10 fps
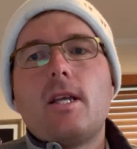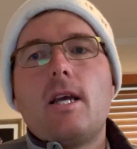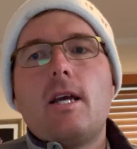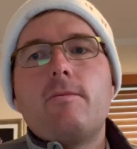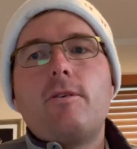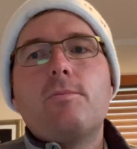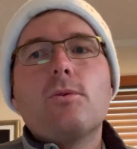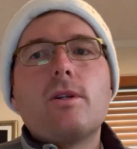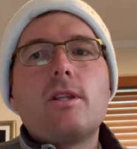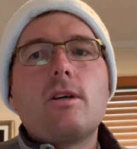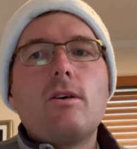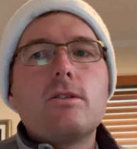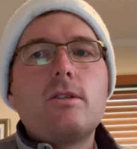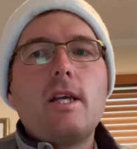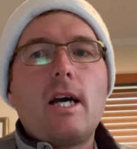If we brought
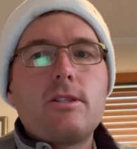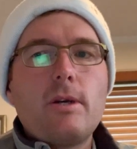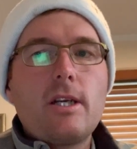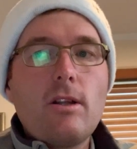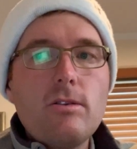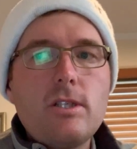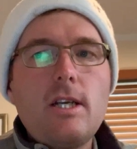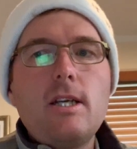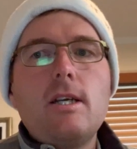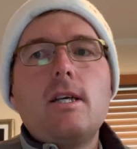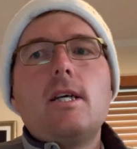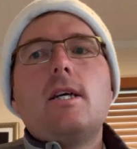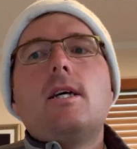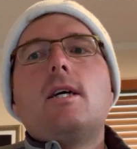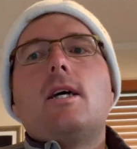the archway closer,
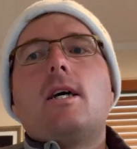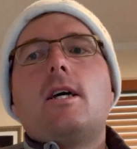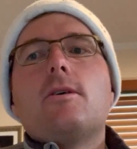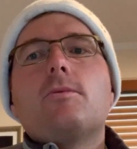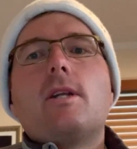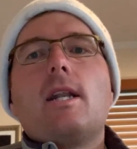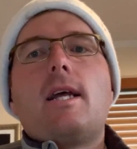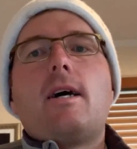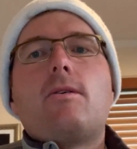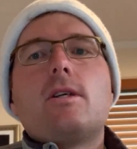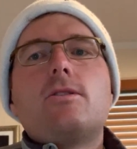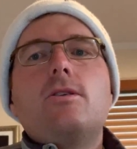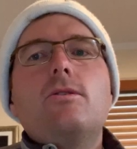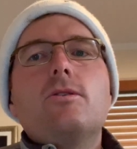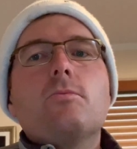it would allow us
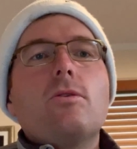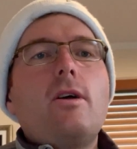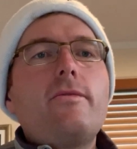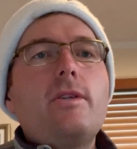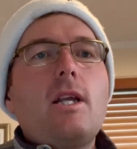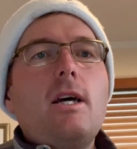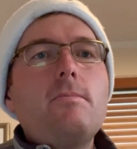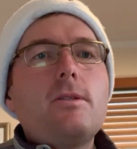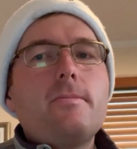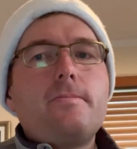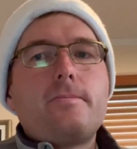to use more lofted clubs.